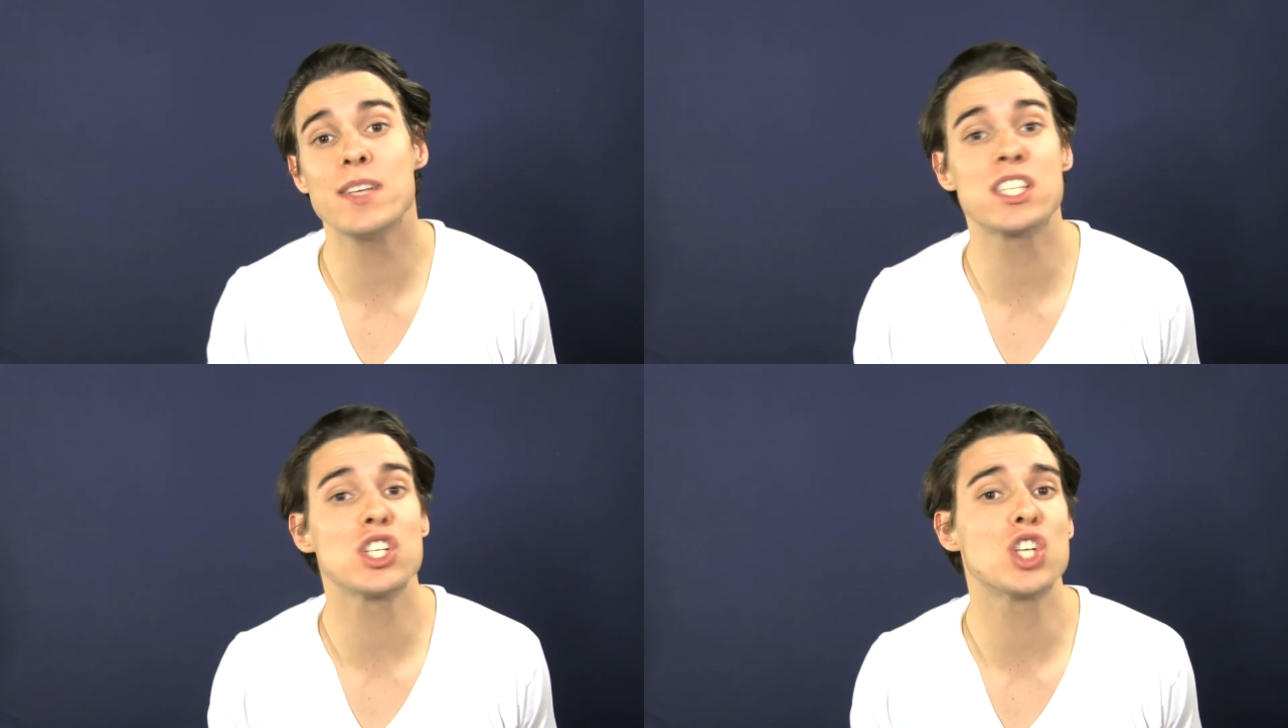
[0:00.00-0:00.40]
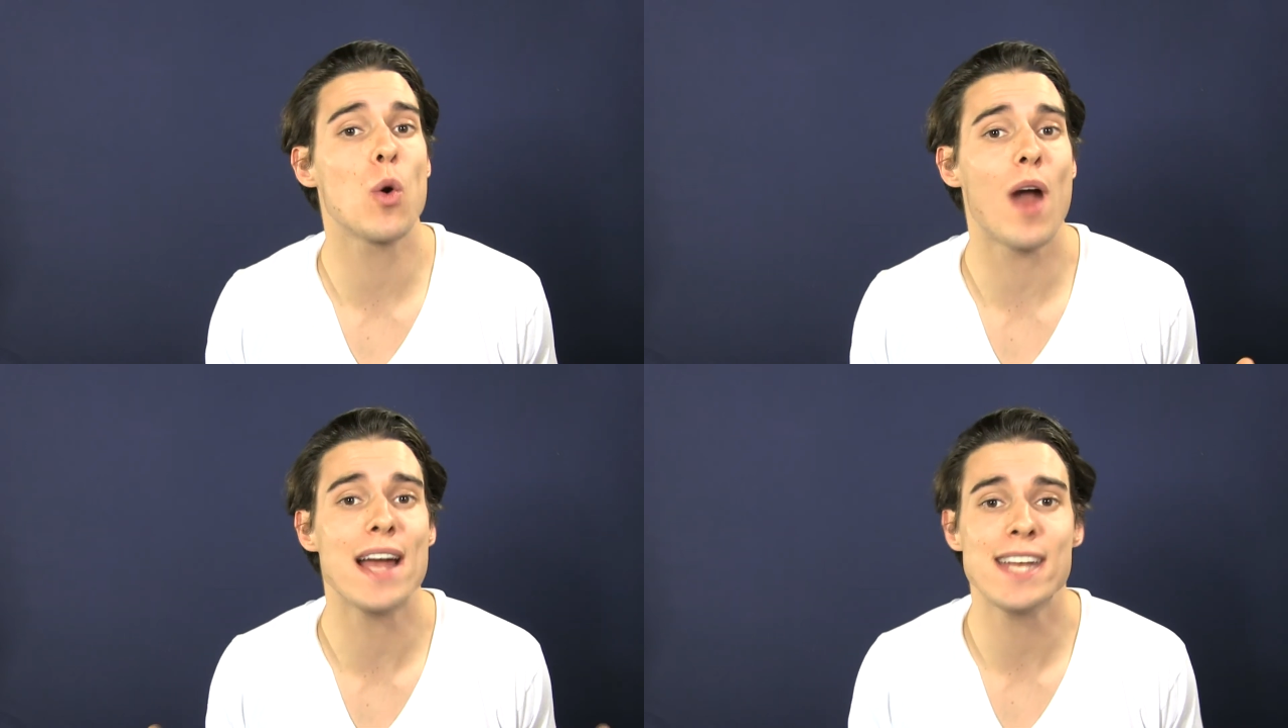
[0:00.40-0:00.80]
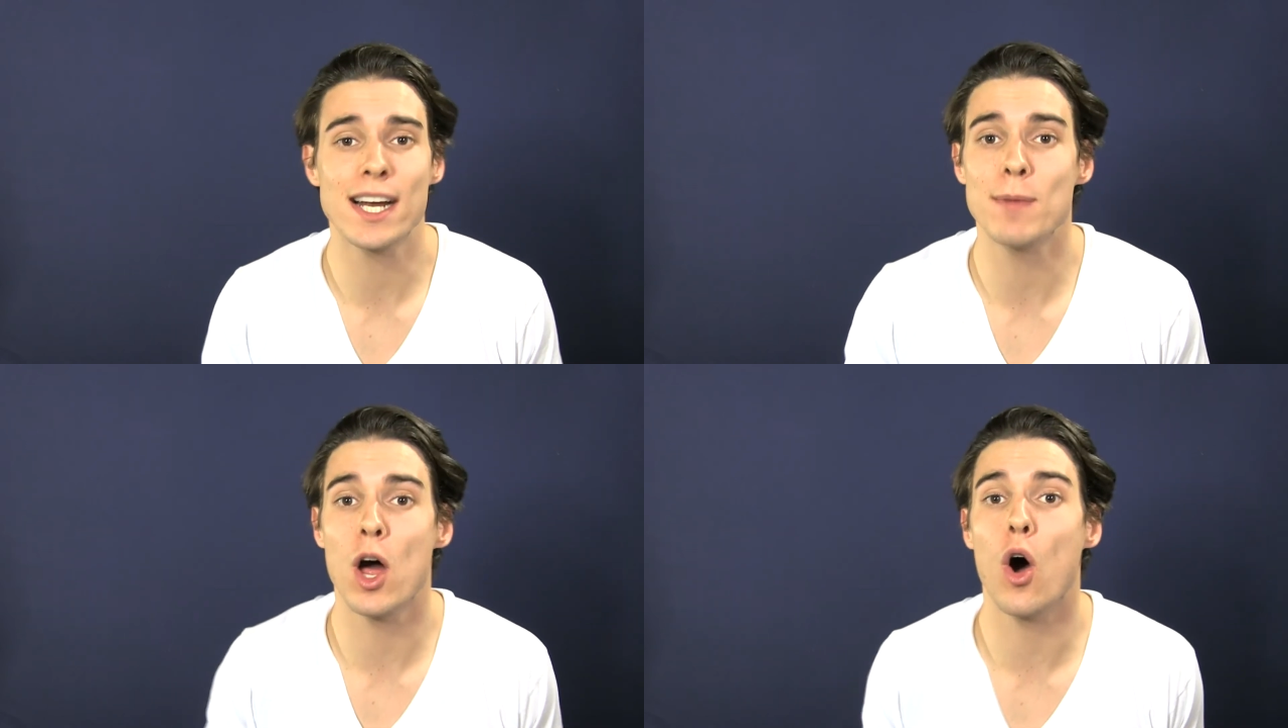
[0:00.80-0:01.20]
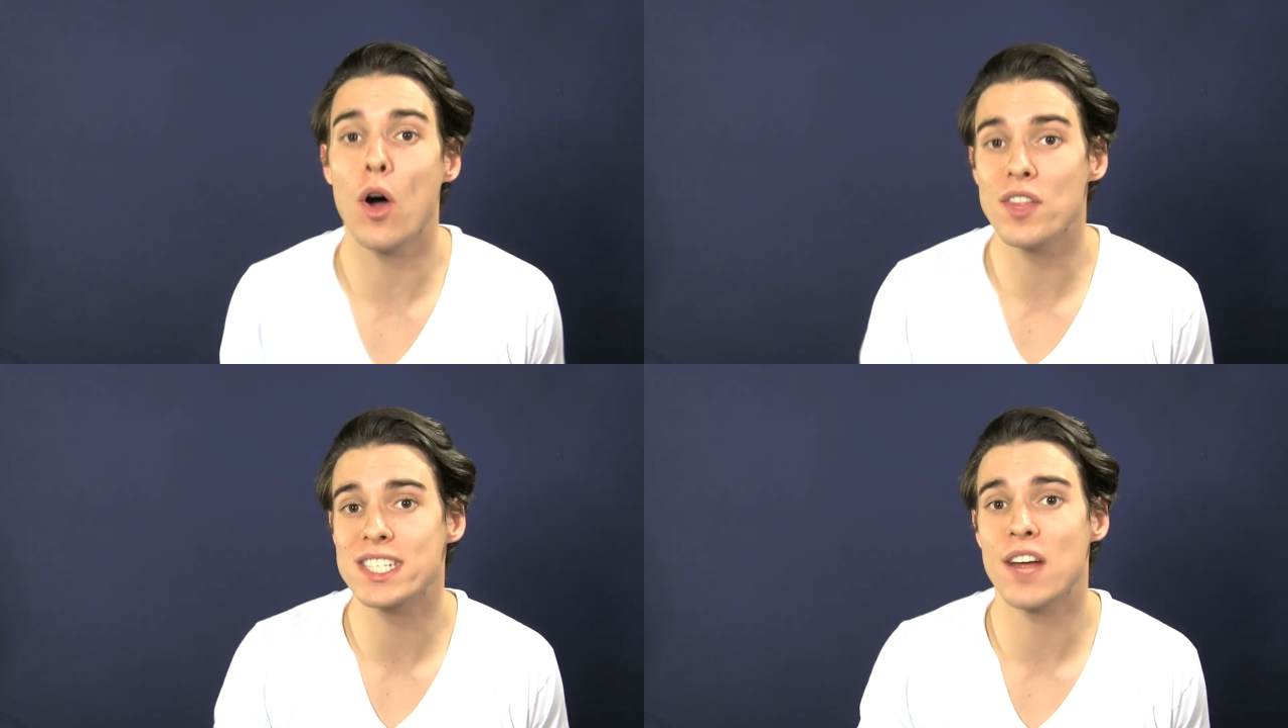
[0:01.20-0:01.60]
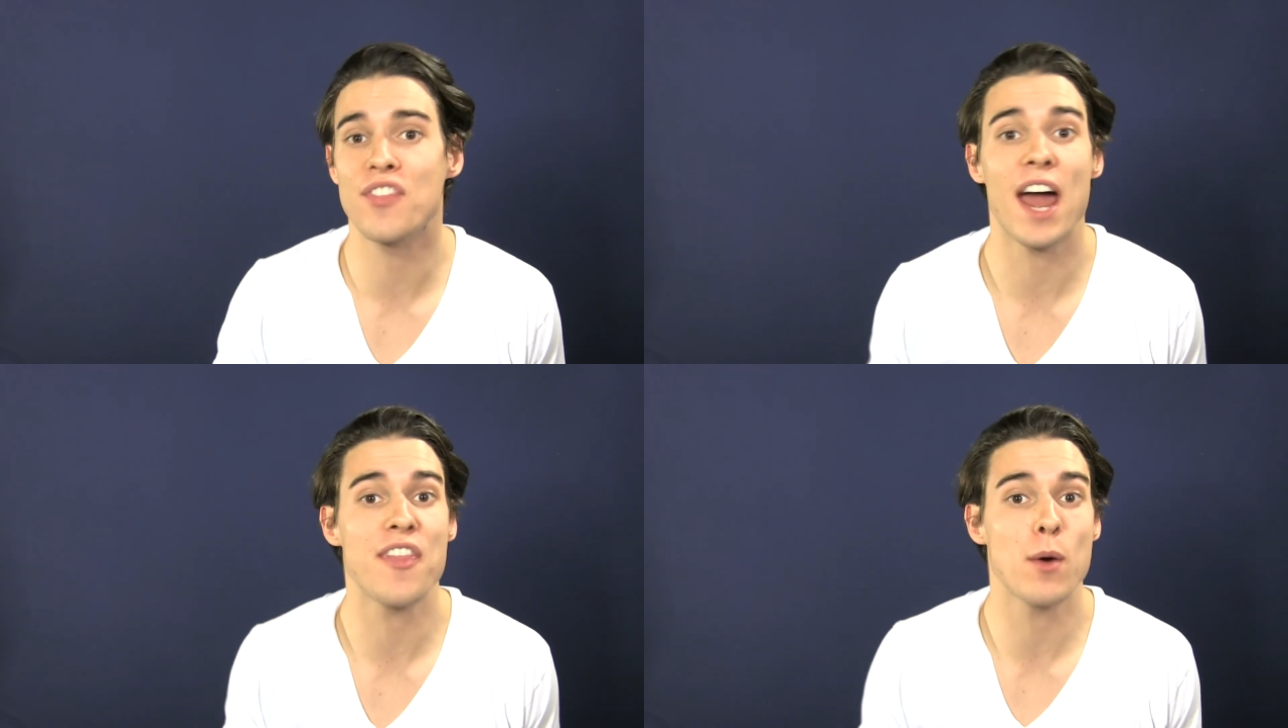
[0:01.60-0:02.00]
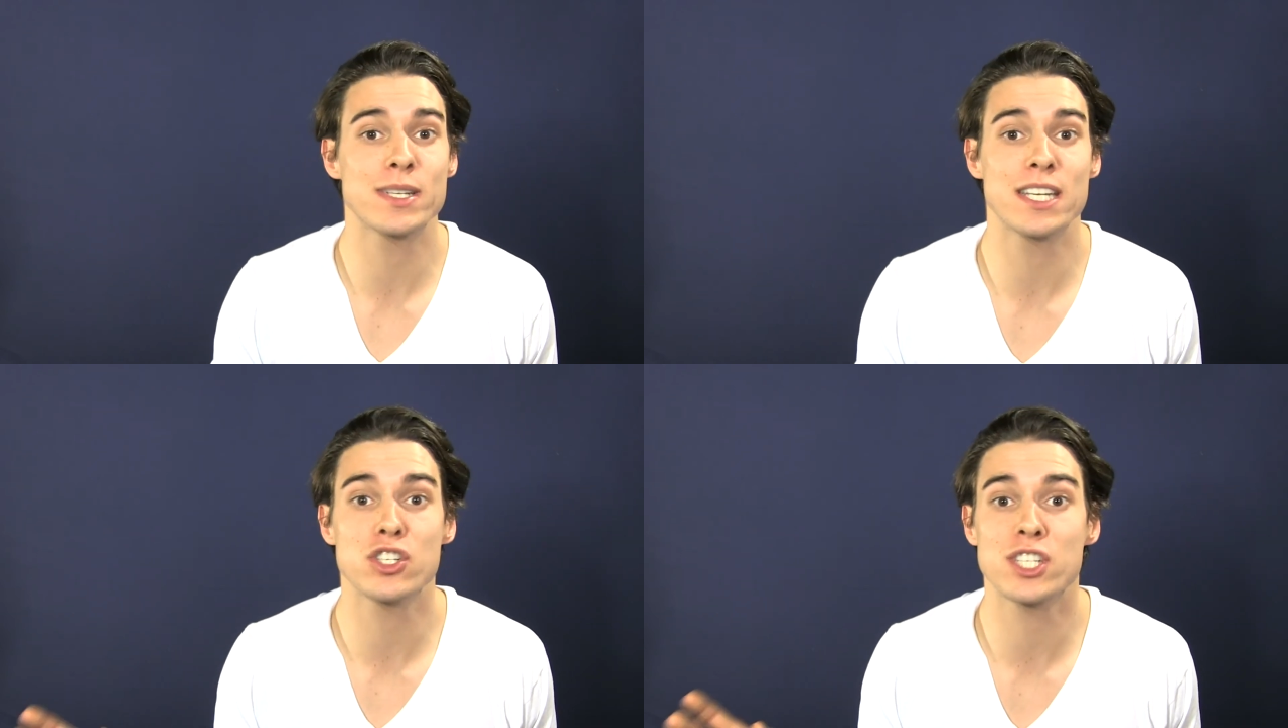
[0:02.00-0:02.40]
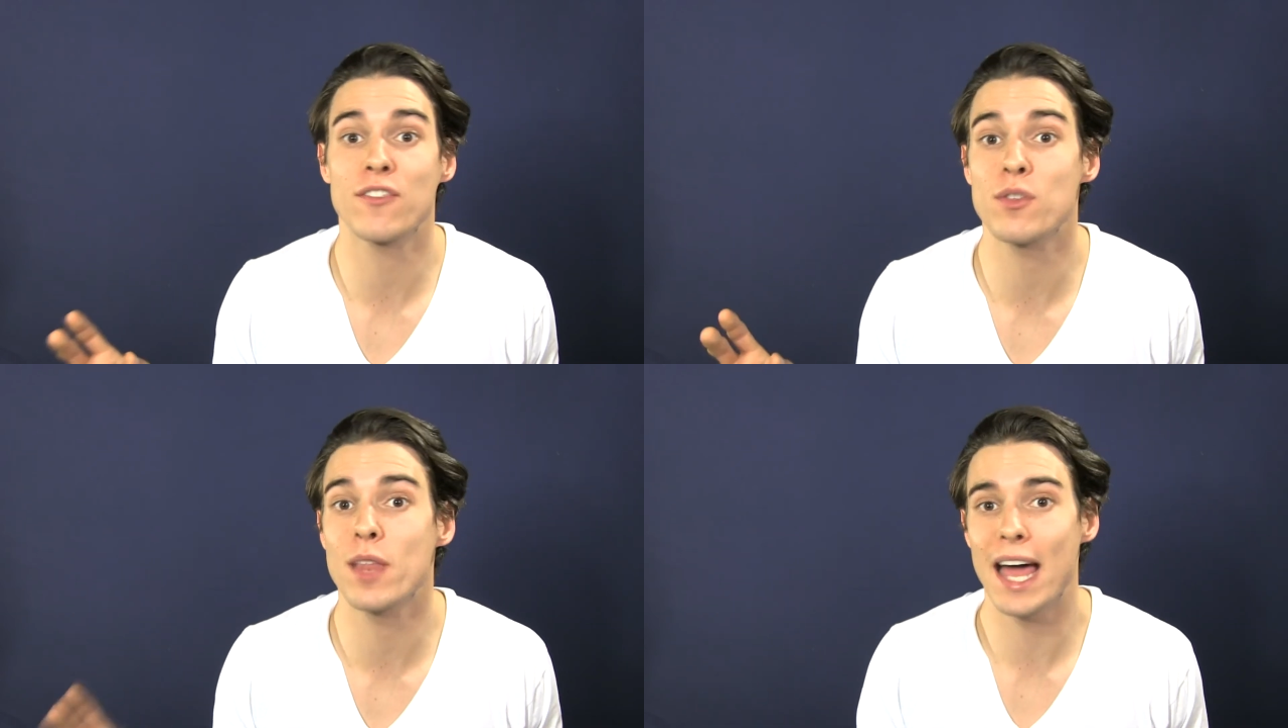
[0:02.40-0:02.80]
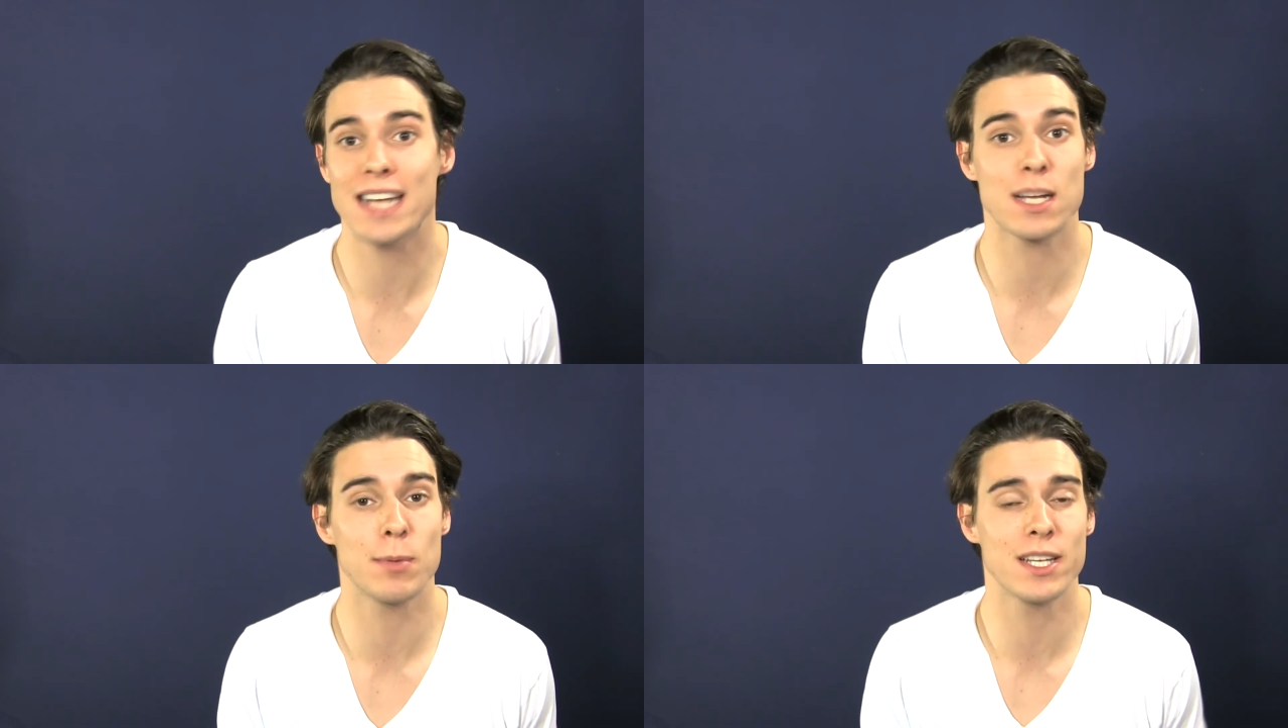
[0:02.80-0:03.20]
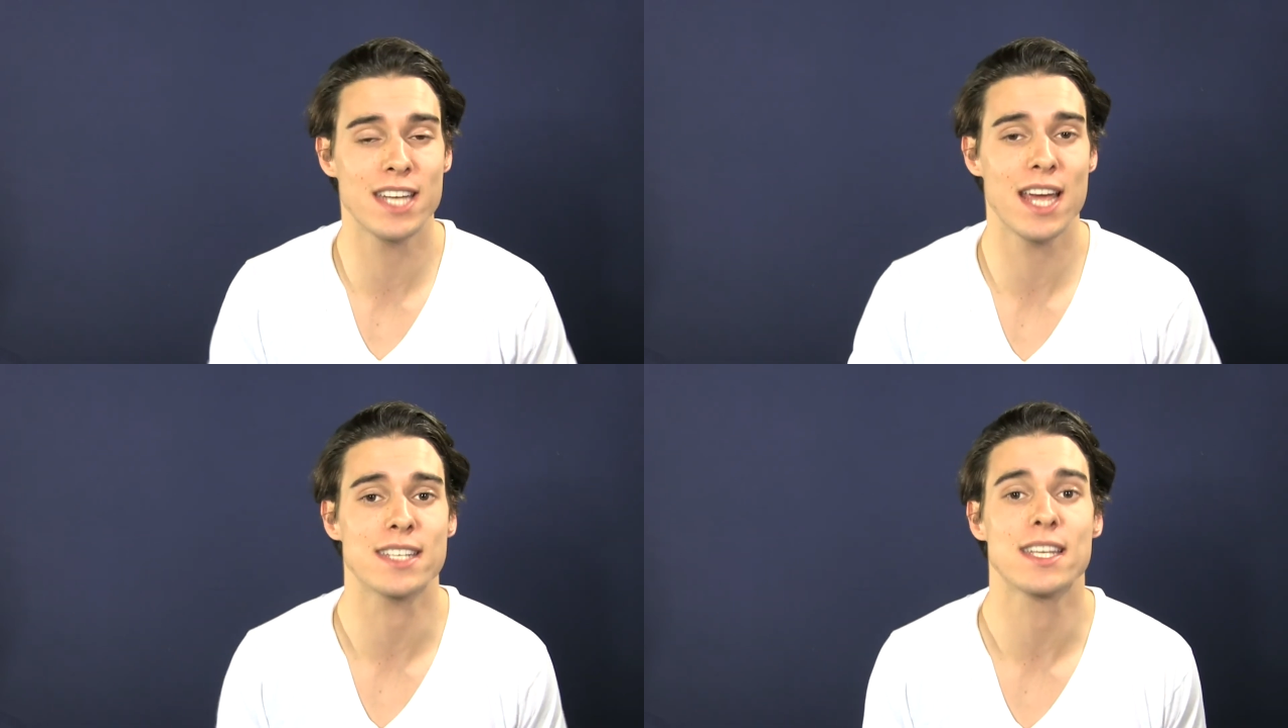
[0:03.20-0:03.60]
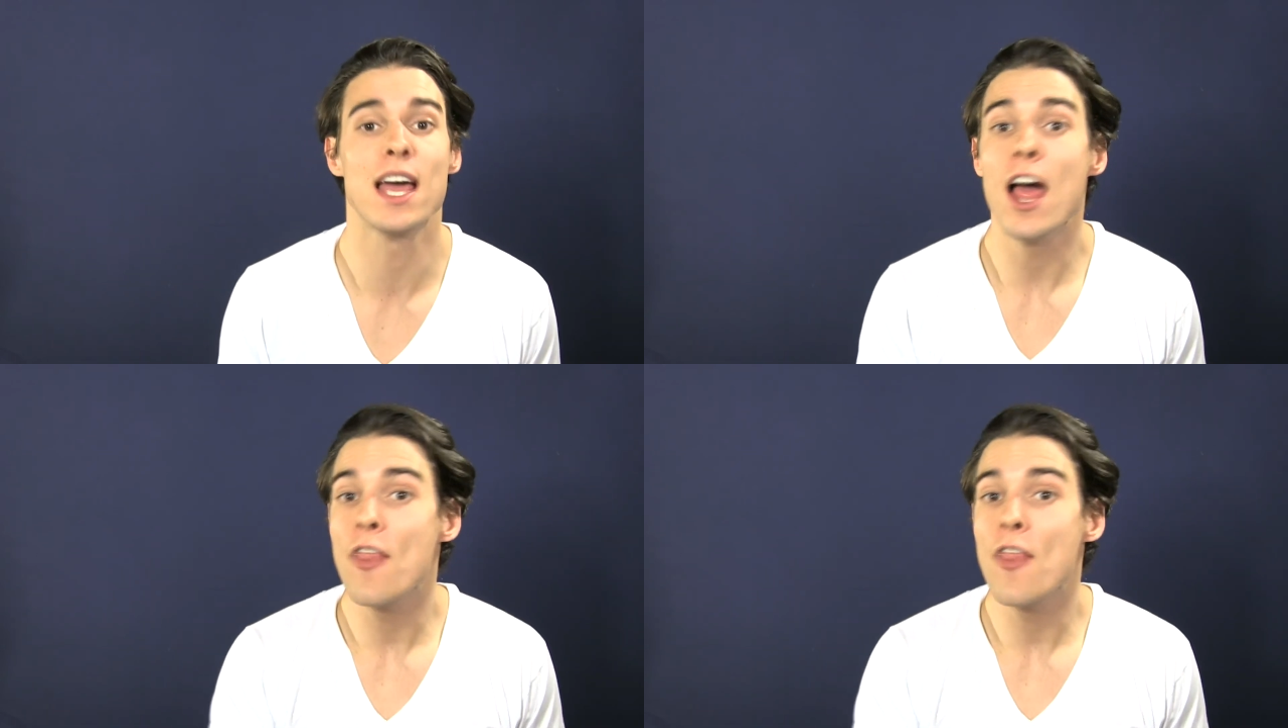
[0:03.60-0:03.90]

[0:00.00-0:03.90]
this is the show where I talk about all the stuff that I thought was interesting from the last couple of days.